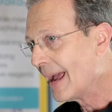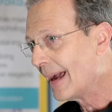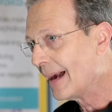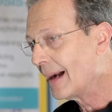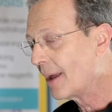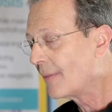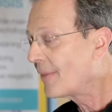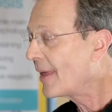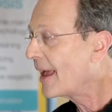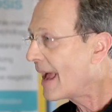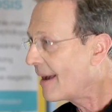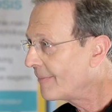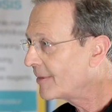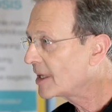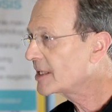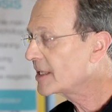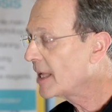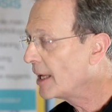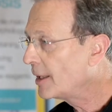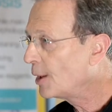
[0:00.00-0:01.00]
uh, they have
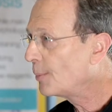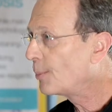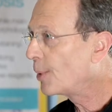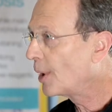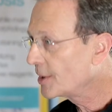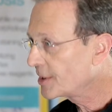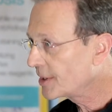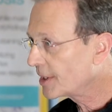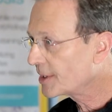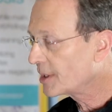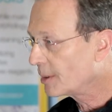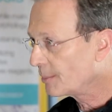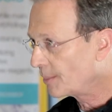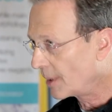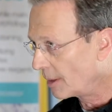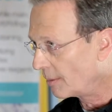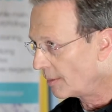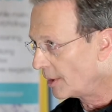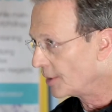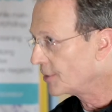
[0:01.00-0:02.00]
extended processing
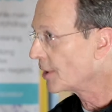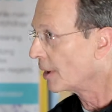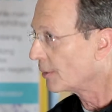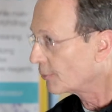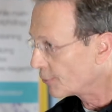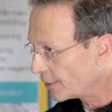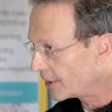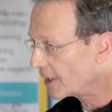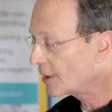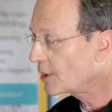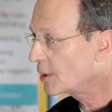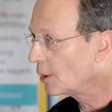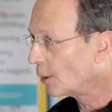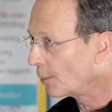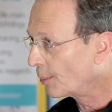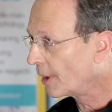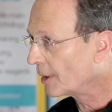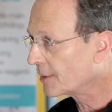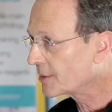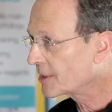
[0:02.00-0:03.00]
periods on
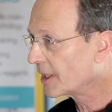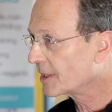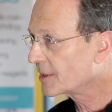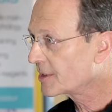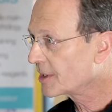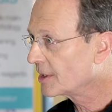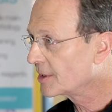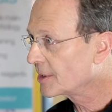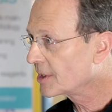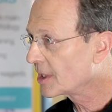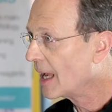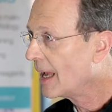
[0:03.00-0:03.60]
traditional processors.